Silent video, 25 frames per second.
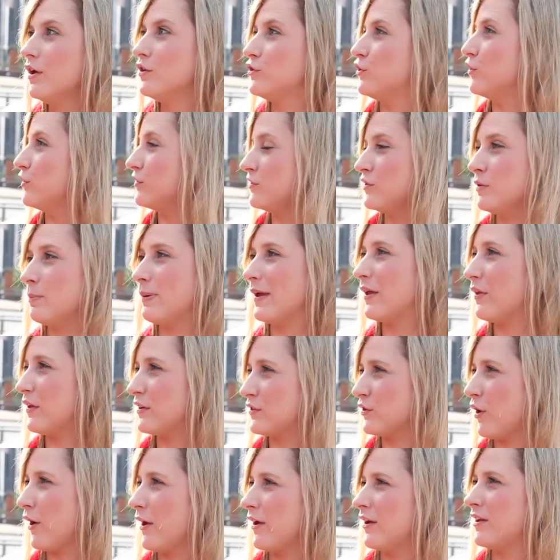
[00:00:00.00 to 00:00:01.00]
to, to bail
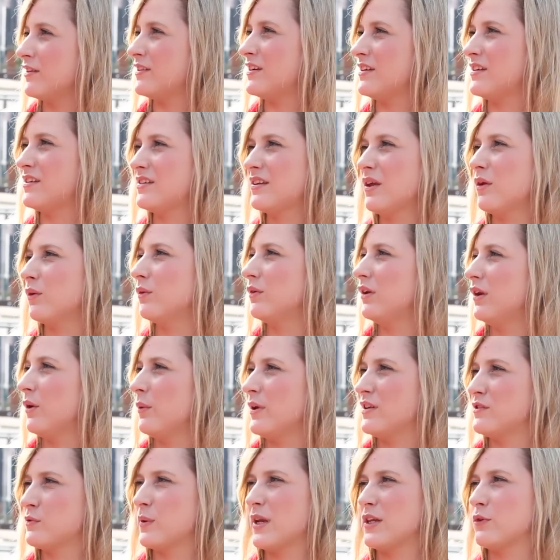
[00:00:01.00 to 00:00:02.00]
us out, because he's still, you know,
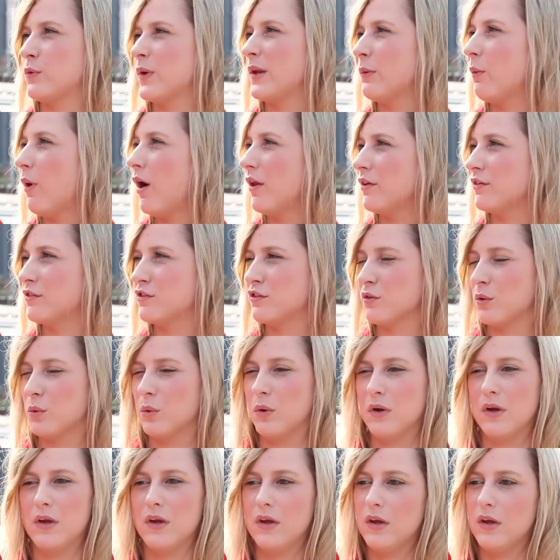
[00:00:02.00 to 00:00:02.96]
he's twenty, twenty-one. So